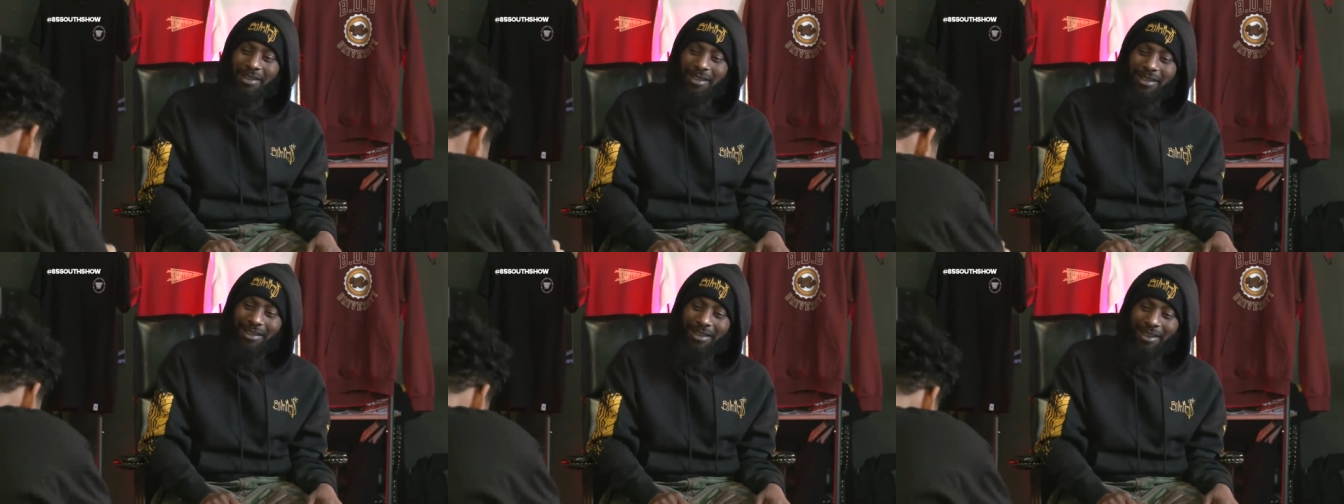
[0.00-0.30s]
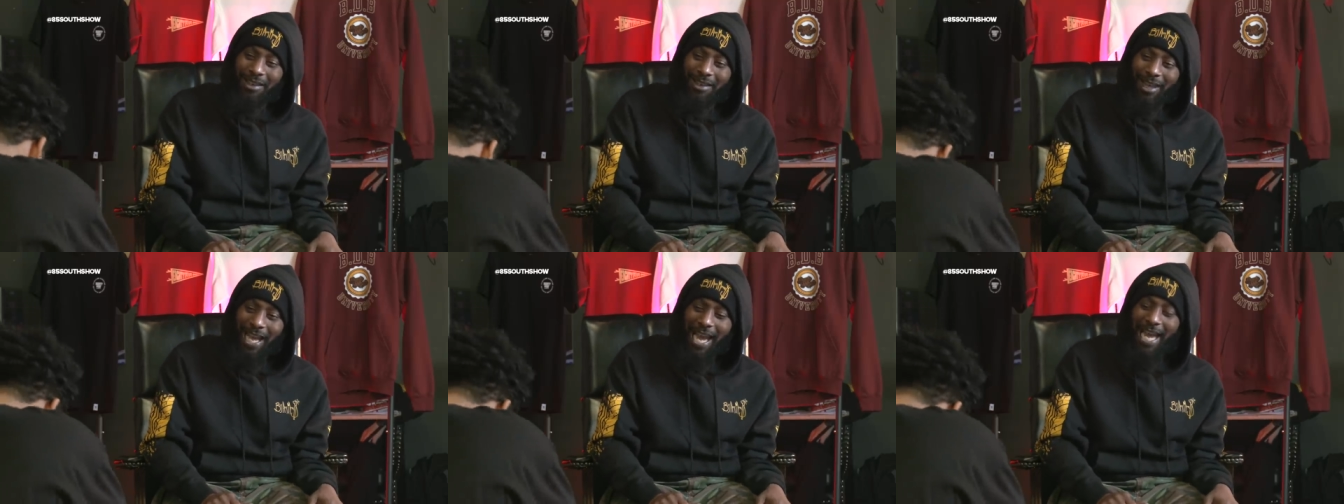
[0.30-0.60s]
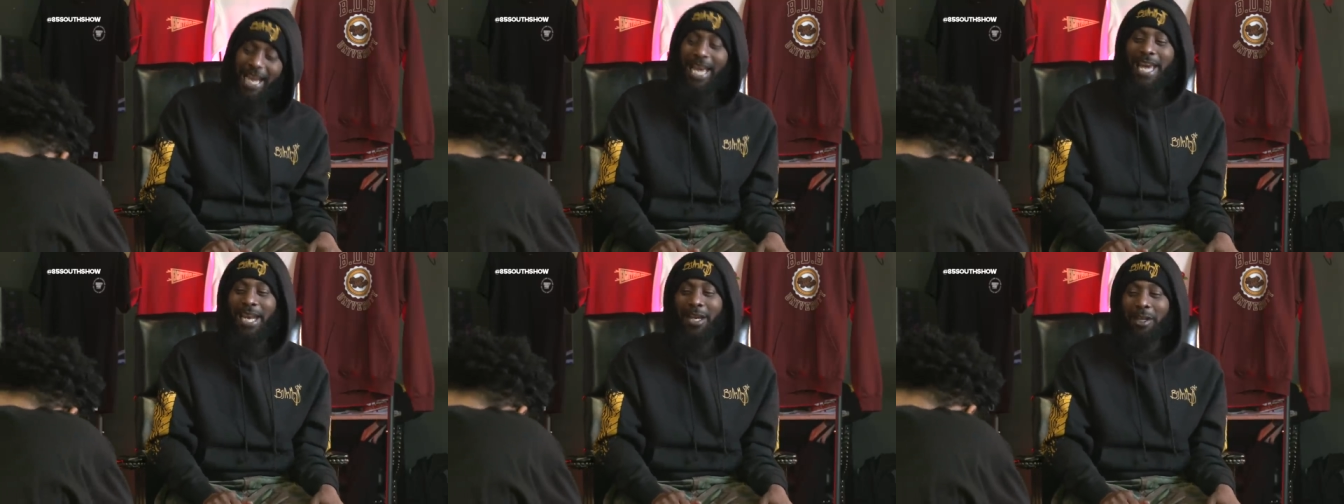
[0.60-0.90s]
you.
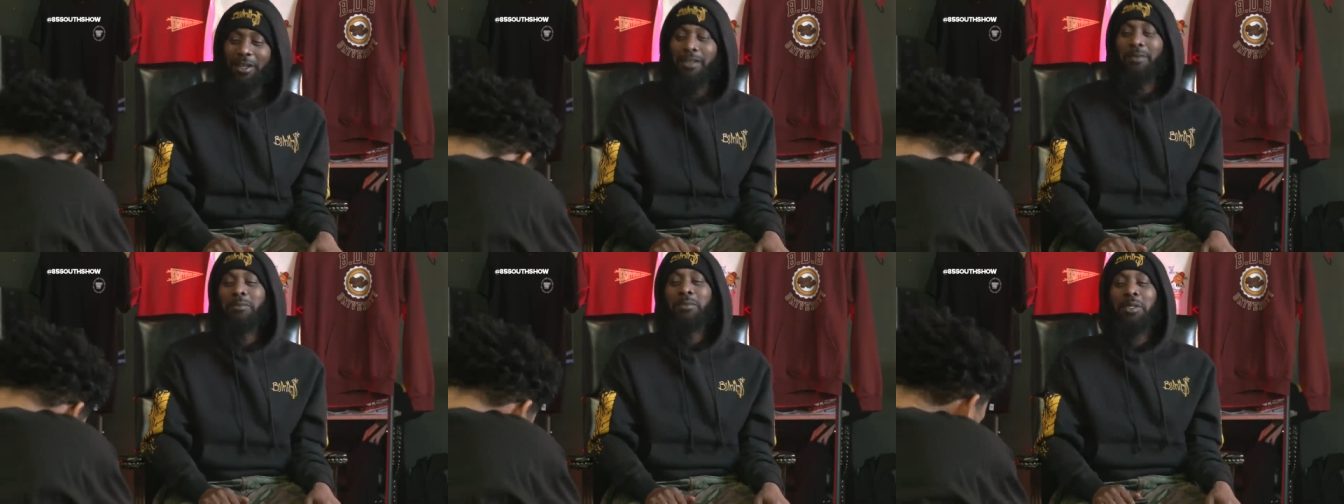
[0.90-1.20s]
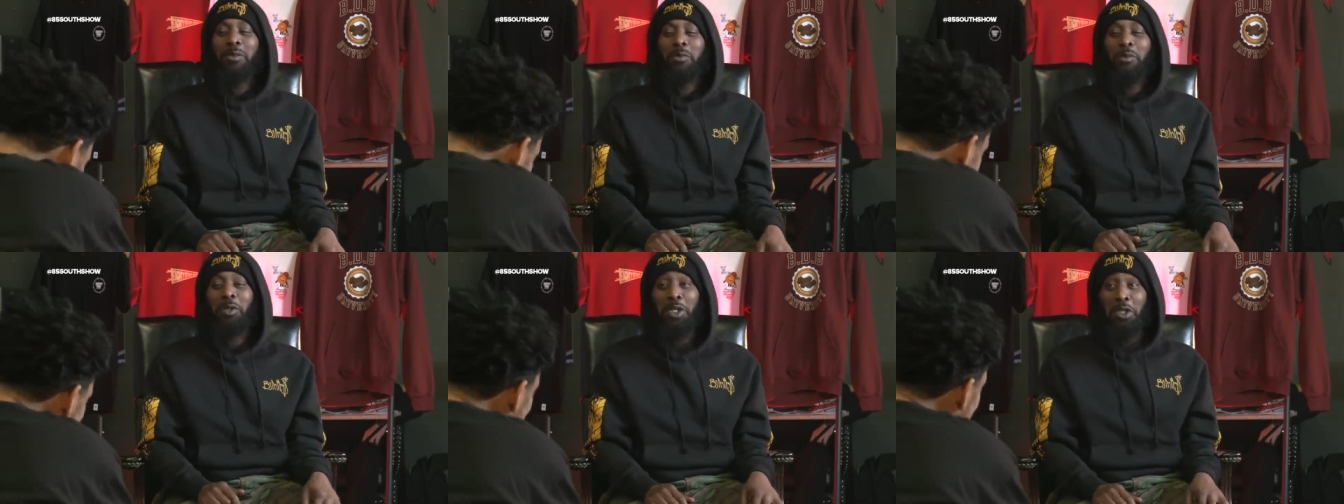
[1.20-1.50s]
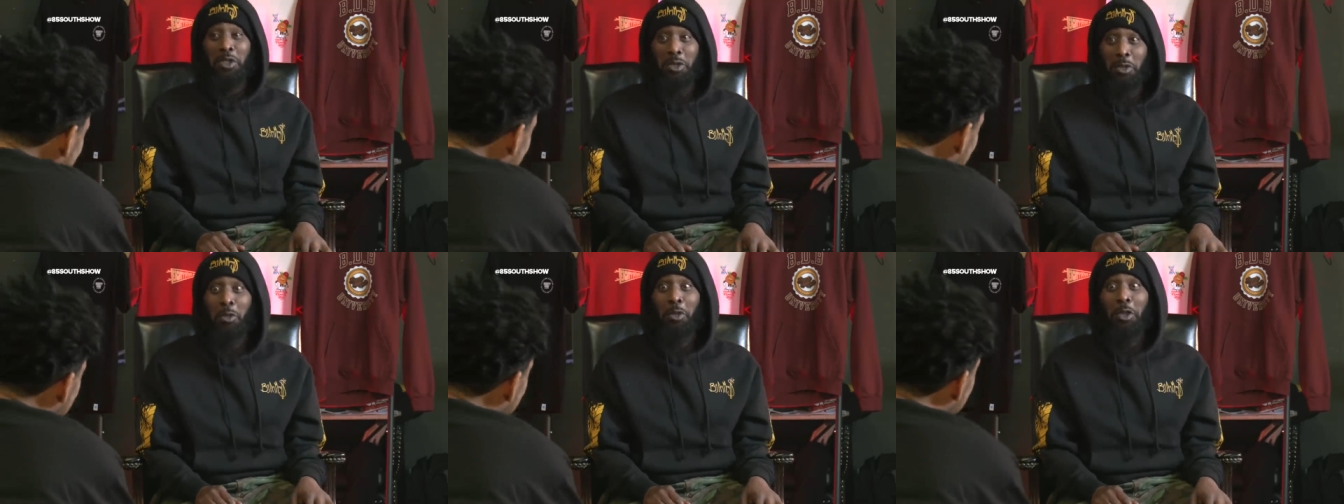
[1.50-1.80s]
I gotta come up
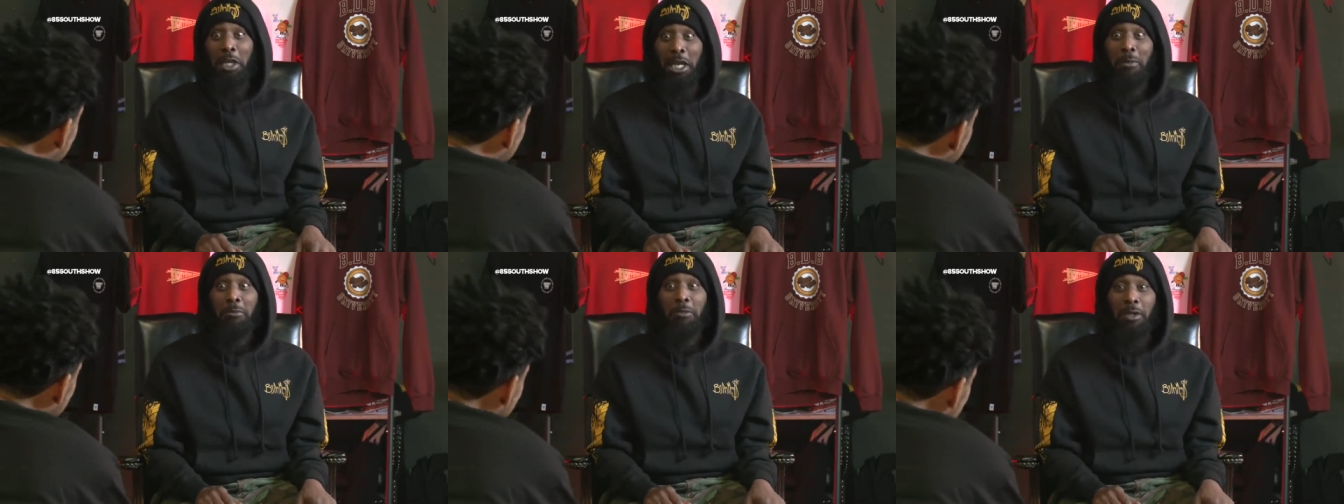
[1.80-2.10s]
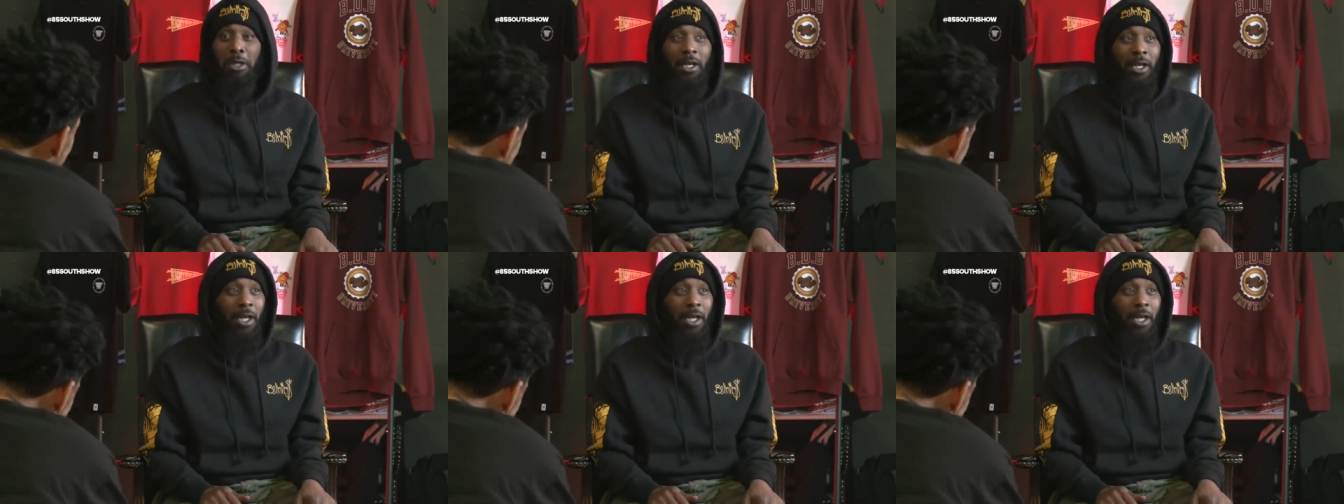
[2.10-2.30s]
with a new topic.